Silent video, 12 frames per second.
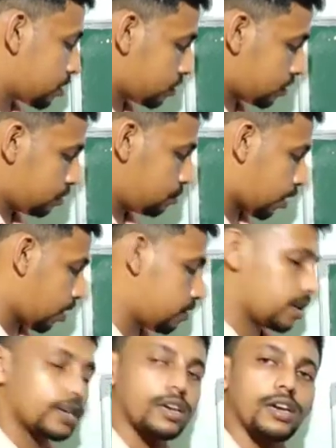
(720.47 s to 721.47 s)

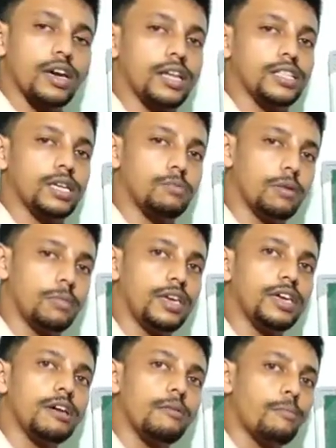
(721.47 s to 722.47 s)
symbiotic, and there may
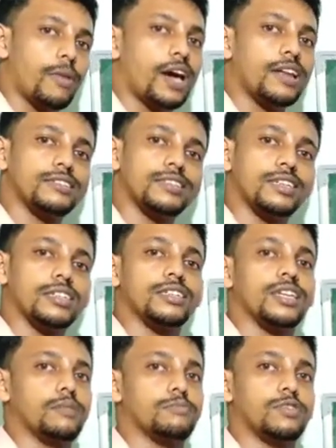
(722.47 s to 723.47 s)
be parasitic
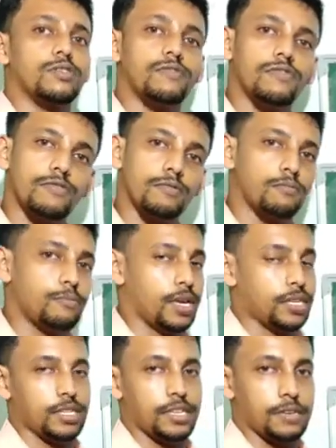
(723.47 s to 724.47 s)
types of
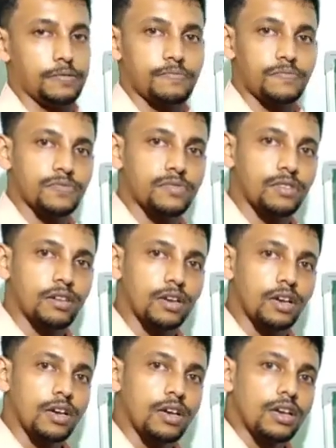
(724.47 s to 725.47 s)
bacteria.
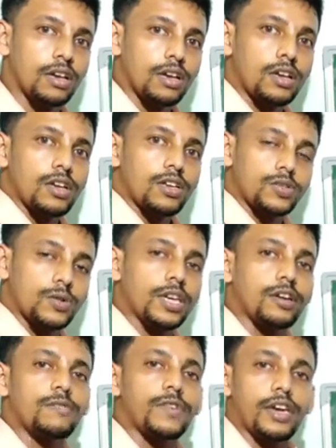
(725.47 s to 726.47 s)
So
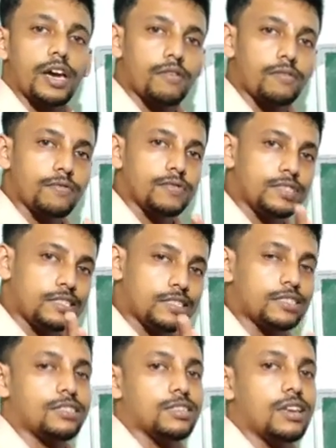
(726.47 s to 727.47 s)
here we have
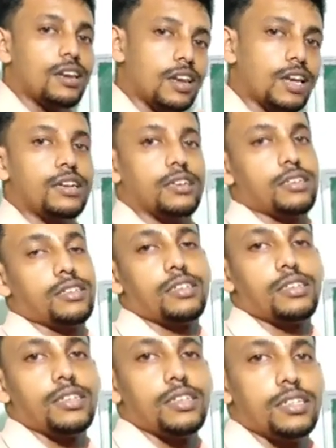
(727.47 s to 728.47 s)
just learned
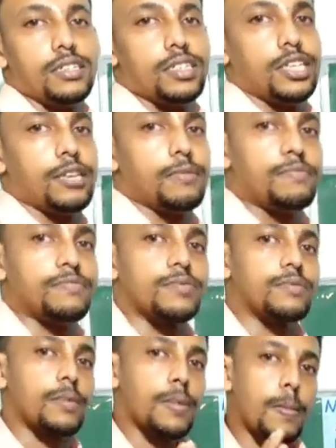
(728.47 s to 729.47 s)
the
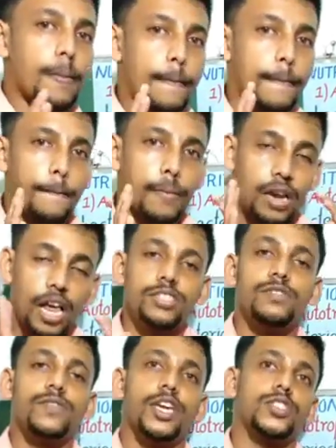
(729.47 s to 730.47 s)

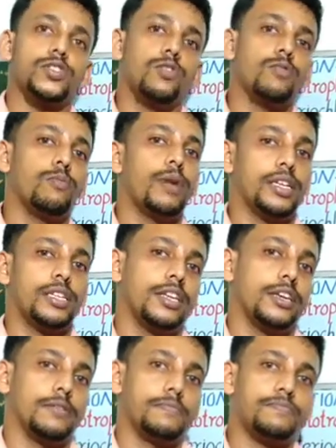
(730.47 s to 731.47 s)
classification of bacteria.